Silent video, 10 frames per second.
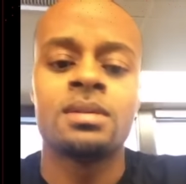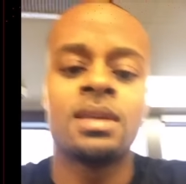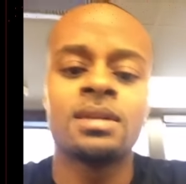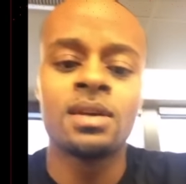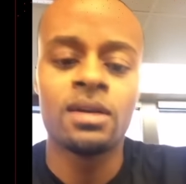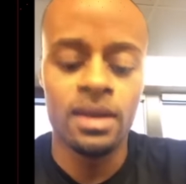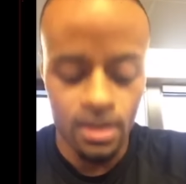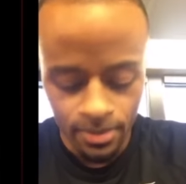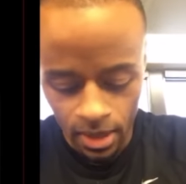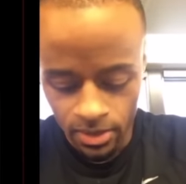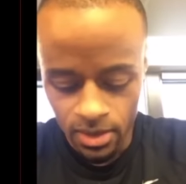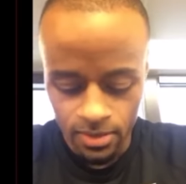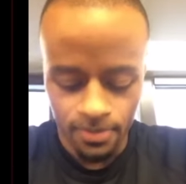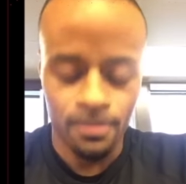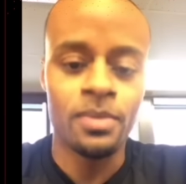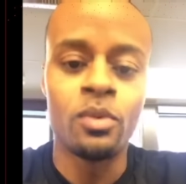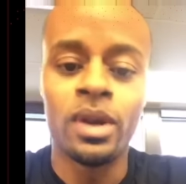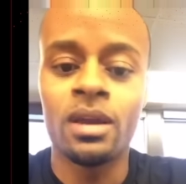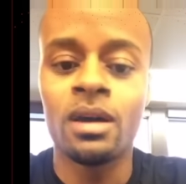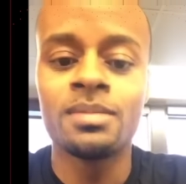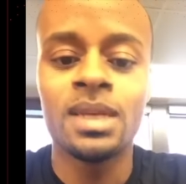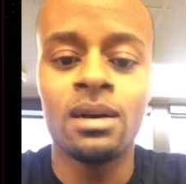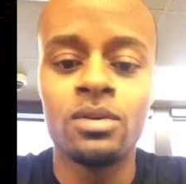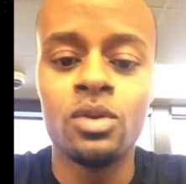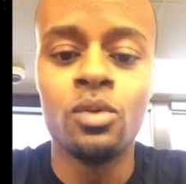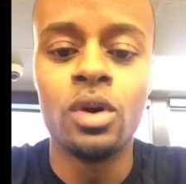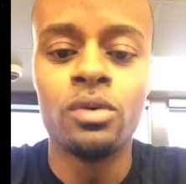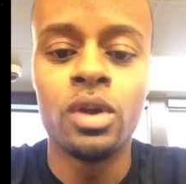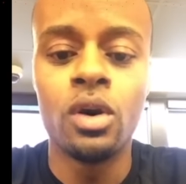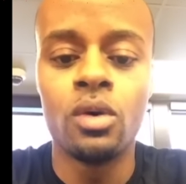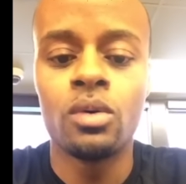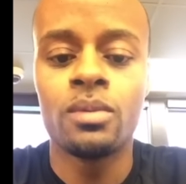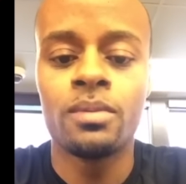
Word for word: TED Talk ain't come out yet. When it comes out, you will know.